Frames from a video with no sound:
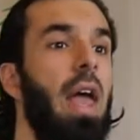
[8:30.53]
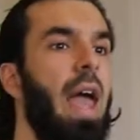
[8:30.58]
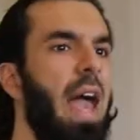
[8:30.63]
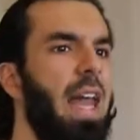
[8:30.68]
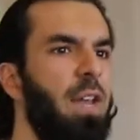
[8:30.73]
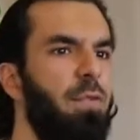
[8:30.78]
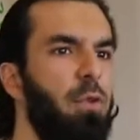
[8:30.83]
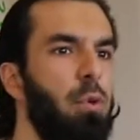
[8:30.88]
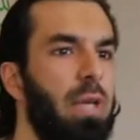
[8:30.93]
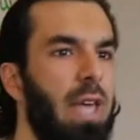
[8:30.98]
And
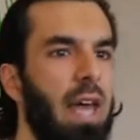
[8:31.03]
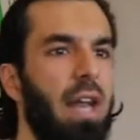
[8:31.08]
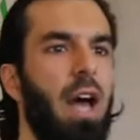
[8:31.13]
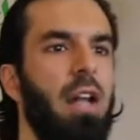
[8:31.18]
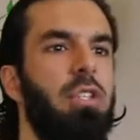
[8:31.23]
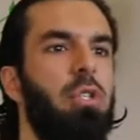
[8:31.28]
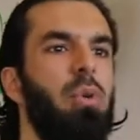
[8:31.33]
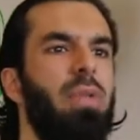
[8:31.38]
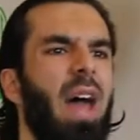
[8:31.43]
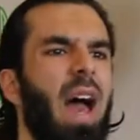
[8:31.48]
if you
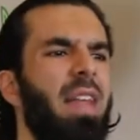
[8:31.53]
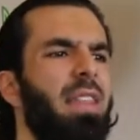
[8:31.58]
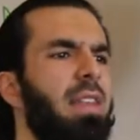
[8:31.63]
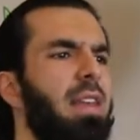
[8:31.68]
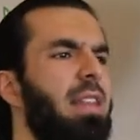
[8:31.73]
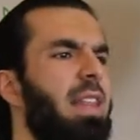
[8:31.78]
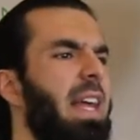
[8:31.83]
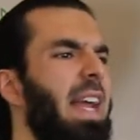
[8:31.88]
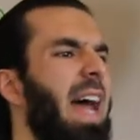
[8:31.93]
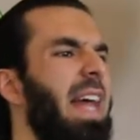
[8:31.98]
cannot do
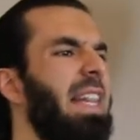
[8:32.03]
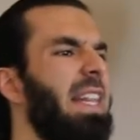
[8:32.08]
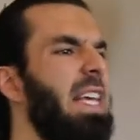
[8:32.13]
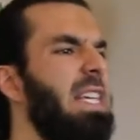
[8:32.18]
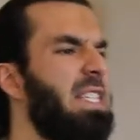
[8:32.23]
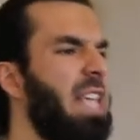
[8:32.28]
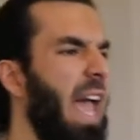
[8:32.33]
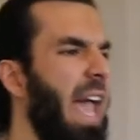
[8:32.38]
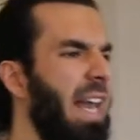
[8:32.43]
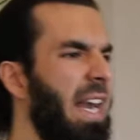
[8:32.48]
that, then at
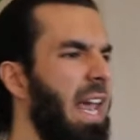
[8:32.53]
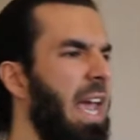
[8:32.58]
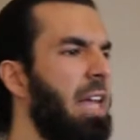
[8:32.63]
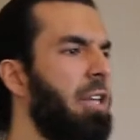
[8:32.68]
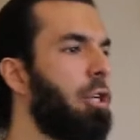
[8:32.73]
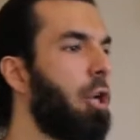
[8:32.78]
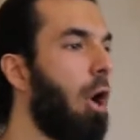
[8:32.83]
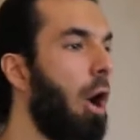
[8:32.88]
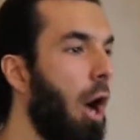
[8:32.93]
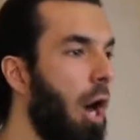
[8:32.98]
least hate it in
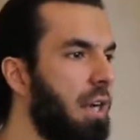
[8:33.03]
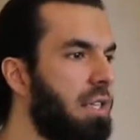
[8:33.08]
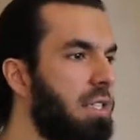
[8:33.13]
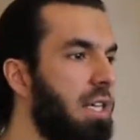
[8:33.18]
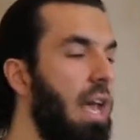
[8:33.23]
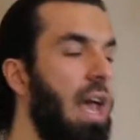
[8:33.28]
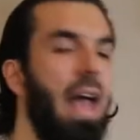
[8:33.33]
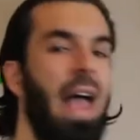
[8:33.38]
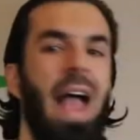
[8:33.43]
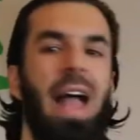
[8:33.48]
your heart,
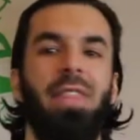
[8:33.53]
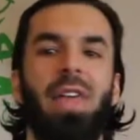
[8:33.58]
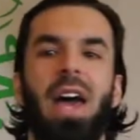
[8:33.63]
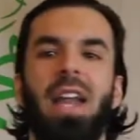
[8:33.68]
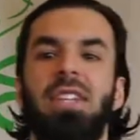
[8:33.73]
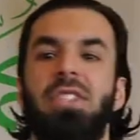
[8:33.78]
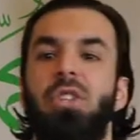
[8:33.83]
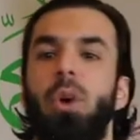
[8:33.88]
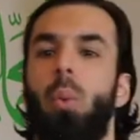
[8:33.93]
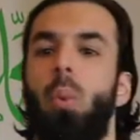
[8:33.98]
and that
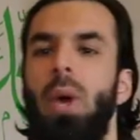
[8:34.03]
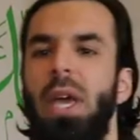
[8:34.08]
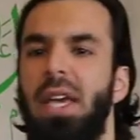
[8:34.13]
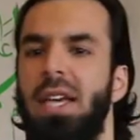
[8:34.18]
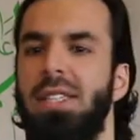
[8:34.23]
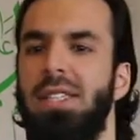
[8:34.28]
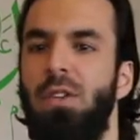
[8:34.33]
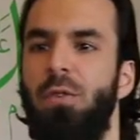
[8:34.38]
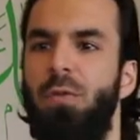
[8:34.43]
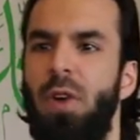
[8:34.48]
is the
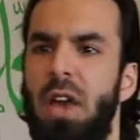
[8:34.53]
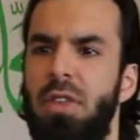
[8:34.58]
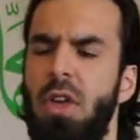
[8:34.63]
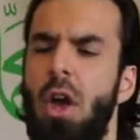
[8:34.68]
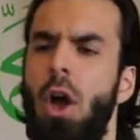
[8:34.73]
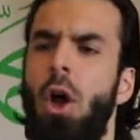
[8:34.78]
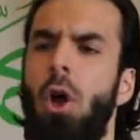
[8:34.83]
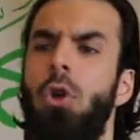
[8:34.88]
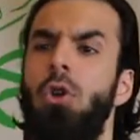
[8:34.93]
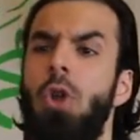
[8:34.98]
weakest of
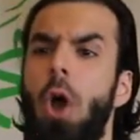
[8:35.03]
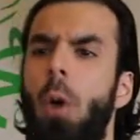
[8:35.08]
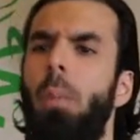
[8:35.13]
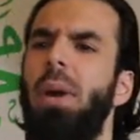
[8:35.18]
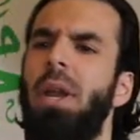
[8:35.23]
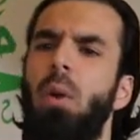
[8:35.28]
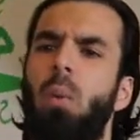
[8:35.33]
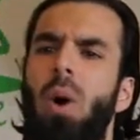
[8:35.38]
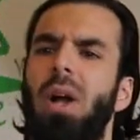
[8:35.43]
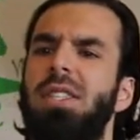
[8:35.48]
faith.
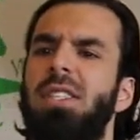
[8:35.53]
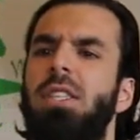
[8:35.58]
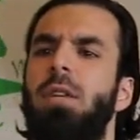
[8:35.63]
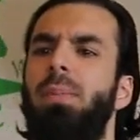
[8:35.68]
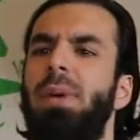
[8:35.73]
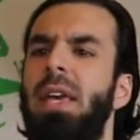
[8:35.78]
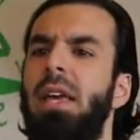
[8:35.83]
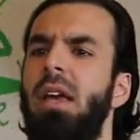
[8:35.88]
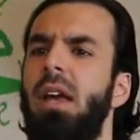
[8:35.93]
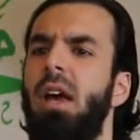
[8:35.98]
Nobody wants to
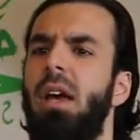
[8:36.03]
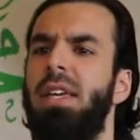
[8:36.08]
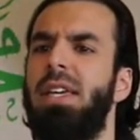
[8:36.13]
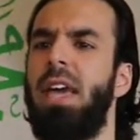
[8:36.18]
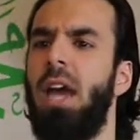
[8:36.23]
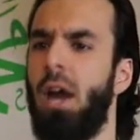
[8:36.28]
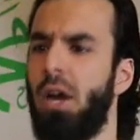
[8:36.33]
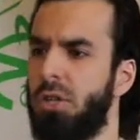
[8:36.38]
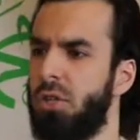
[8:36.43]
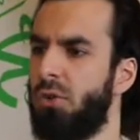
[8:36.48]
be
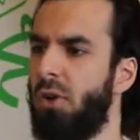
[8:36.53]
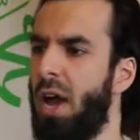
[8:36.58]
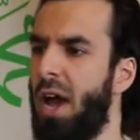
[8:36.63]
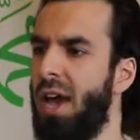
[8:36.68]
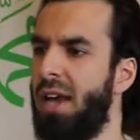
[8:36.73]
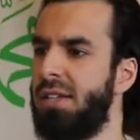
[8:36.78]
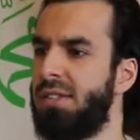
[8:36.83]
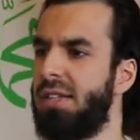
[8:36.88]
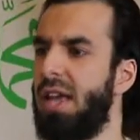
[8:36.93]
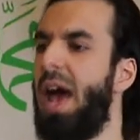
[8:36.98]

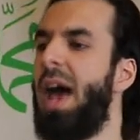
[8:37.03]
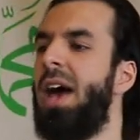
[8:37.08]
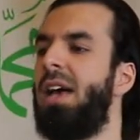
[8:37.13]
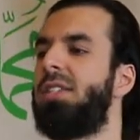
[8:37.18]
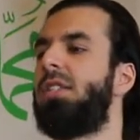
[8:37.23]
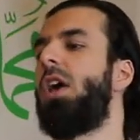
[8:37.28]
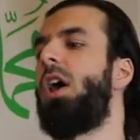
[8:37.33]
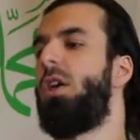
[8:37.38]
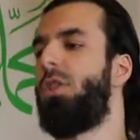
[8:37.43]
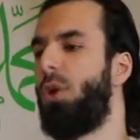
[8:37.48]
characterized as
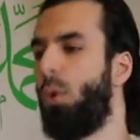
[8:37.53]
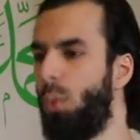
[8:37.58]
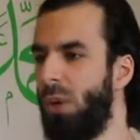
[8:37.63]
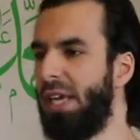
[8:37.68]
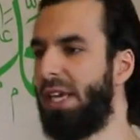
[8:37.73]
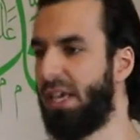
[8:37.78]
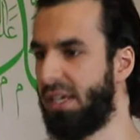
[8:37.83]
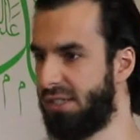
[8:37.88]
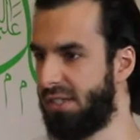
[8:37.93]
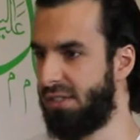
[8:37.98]
the
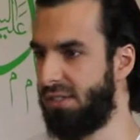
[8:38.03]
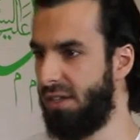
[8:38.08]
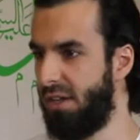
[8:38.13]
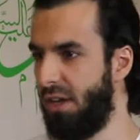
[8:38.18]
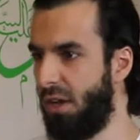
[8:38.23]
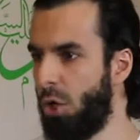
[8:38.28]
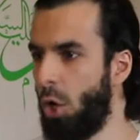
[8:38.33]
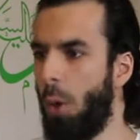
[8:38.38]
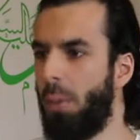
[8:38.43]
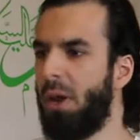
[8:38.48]
weakest.
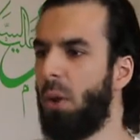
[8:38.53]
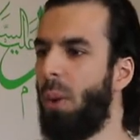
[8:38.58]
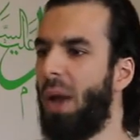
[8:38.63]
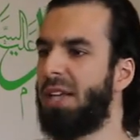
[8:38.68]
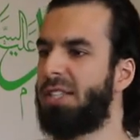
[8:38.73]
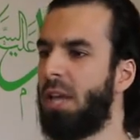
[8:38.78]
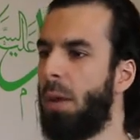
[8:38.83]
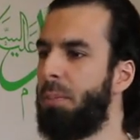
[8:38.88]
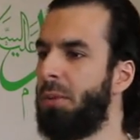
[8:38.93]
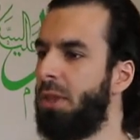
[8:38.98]
Nobody
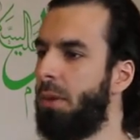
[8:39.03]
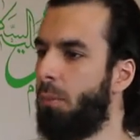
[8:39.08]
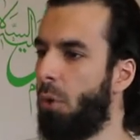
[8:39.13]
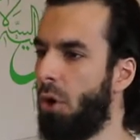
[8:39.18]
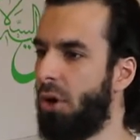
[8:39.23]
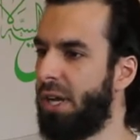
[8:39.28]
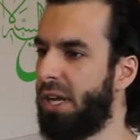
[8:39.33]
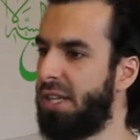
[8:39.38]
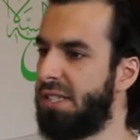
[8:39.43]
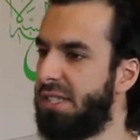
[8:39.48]
wakes up in the
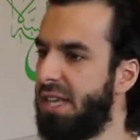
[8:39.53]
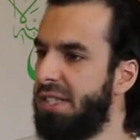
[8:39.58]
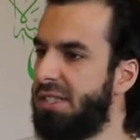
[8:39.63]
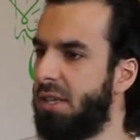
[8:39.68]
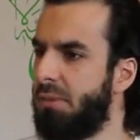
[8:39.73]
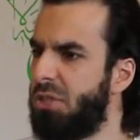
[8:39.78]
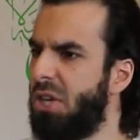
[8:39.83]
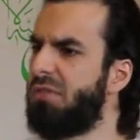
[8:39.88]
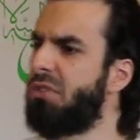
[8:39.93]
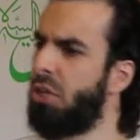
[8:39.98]
morning and says to
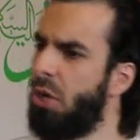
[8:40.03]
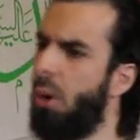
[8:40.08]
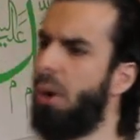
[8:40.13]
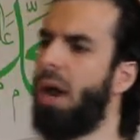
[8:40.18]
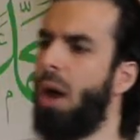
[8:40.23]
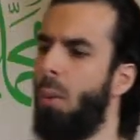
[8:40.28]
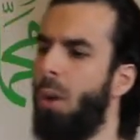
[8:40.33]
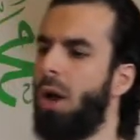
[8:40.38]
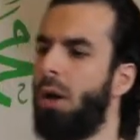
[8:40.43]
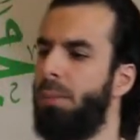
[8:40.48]
themselves, you know what
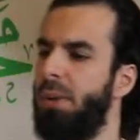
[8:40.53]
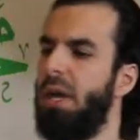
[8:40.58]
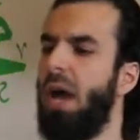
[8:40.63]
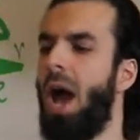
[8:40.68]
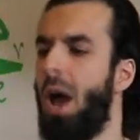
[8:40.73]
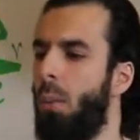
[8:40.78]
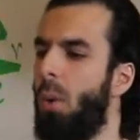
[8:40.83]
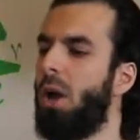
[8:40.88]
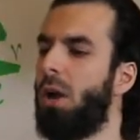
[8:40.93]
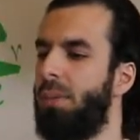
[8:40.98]
I want to be?
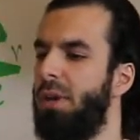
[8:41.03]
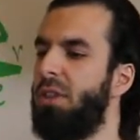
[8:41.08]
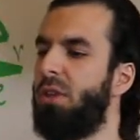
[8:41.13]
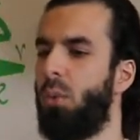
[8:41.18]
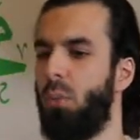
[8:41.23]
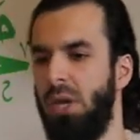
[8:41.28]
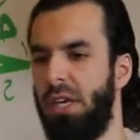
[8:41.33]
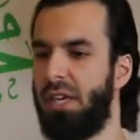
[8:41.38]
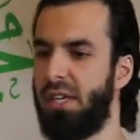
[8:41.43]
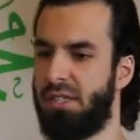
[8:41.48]
I want to be the
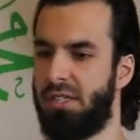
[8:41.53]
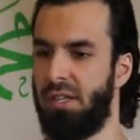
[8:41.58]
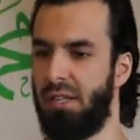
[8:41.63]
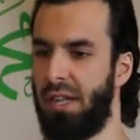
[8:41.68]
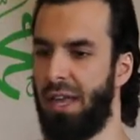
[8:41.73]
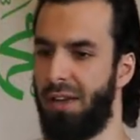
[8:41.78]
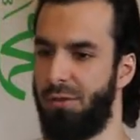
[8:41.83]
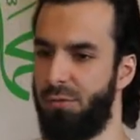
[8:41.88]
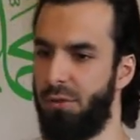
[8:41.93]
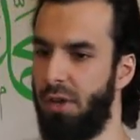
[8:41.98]
weakest in
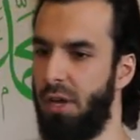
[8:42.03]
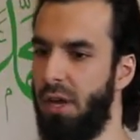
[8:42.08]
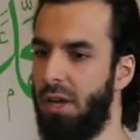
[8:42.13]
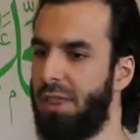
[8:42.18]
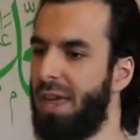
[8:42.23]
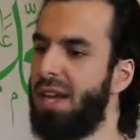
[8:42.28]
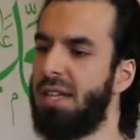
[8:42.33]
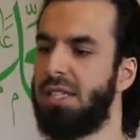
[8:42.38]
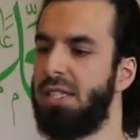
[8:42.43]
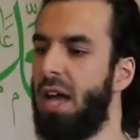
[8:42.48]
life.
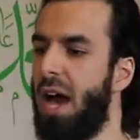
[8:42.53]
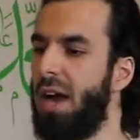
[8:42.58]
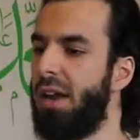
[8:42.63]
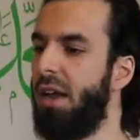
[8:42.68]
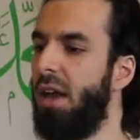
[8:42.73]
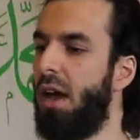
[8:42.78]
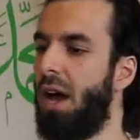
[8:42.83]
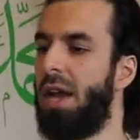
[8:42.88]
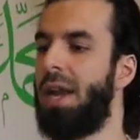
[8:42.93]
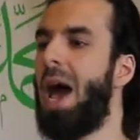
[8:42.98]
That is
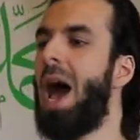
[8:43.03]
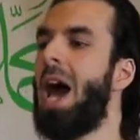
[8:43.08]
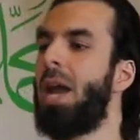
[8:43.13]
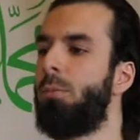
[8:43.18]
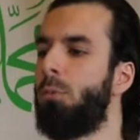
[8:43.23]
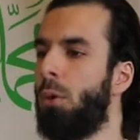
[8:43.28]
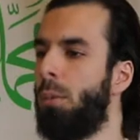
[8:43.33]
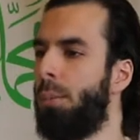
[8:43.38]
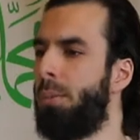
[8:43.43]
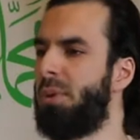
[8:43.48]
not an
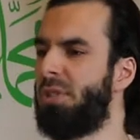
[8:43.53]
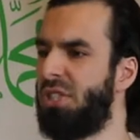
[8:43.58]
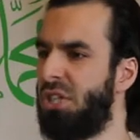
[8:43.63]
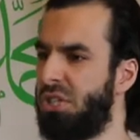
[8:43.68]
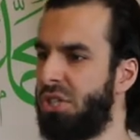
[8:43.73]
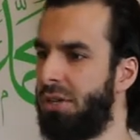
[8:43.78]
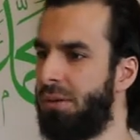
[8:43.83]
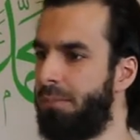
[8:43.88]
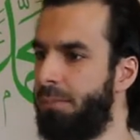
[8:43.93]
admirable position.